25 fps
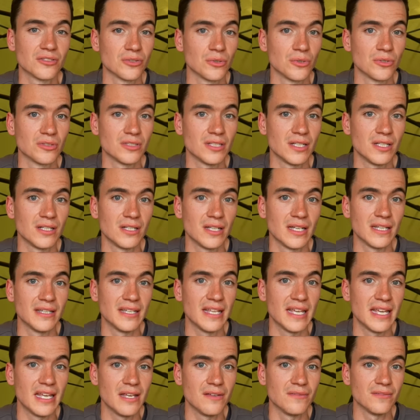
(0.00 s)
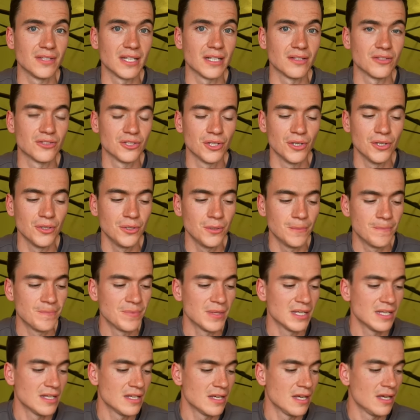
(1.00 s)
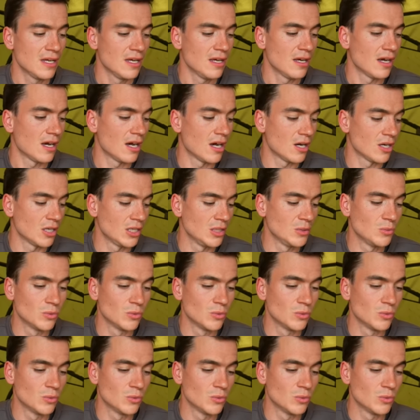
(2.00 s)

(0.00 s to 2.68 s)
sorted in the evening too. I